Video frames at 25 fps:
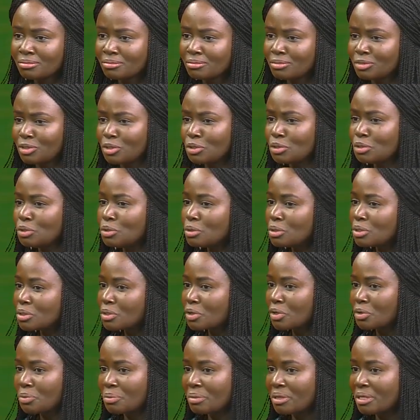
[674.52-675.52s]
the youth
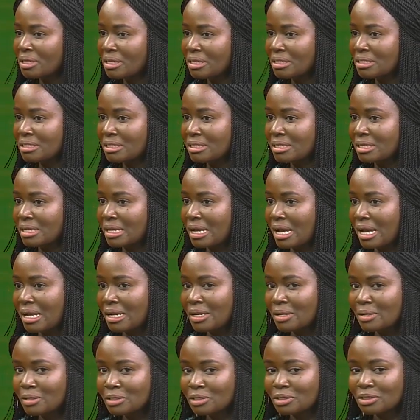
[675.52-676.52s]
community, and
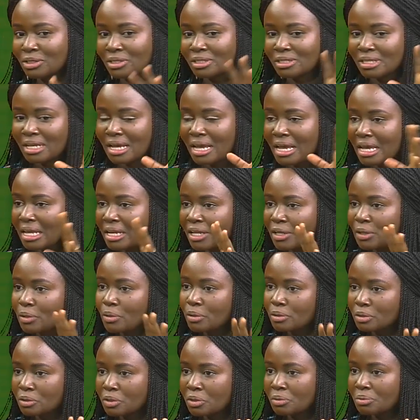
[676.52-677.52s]
not just any
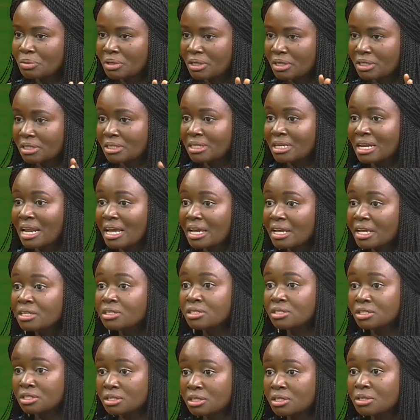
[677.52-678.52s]
youth community, like a
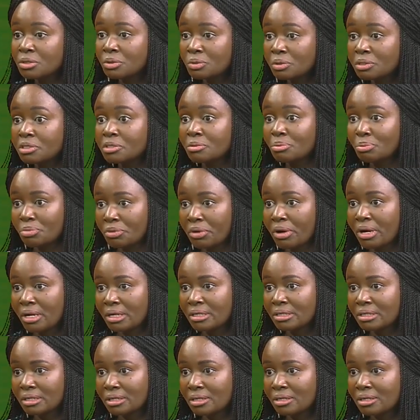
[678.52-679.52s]
distinguished
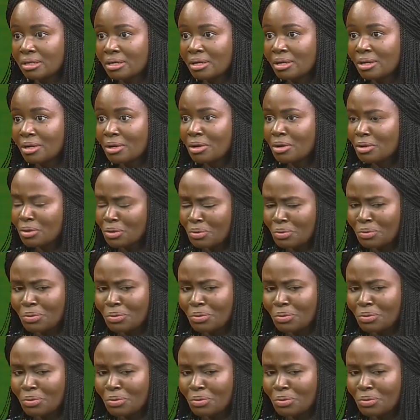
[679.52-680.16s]
brand, yes. you